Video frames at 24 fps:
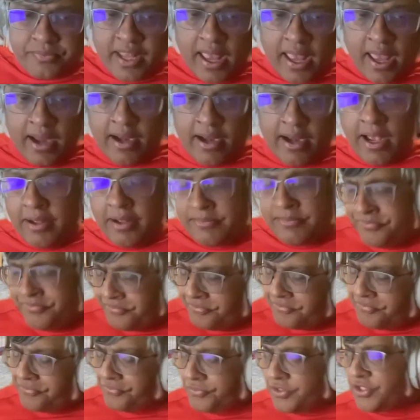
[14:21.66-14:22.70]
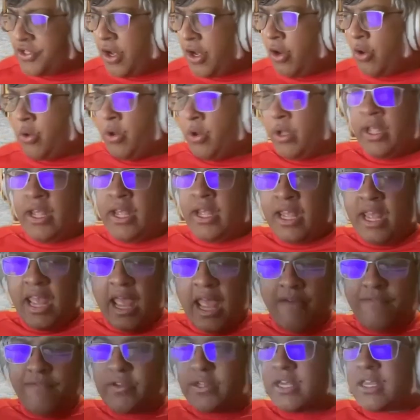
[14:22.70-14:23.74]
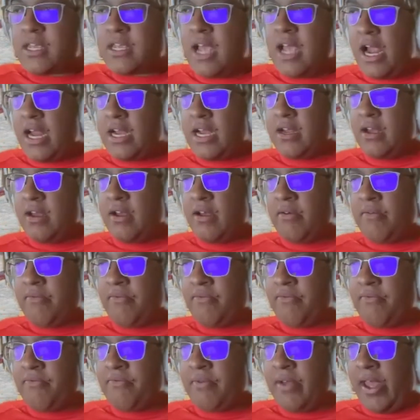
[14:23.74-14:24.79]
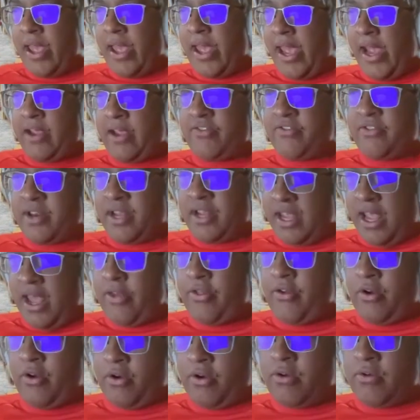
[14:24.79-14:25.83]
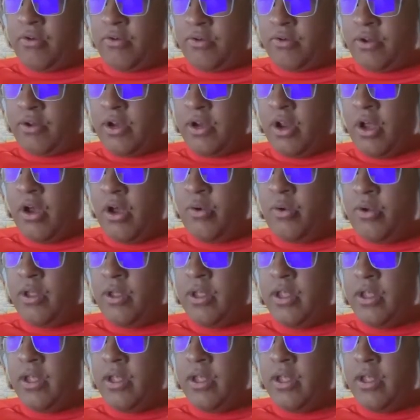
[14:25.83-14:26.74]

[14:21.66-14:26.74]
And so everything kind of hangs together, you know,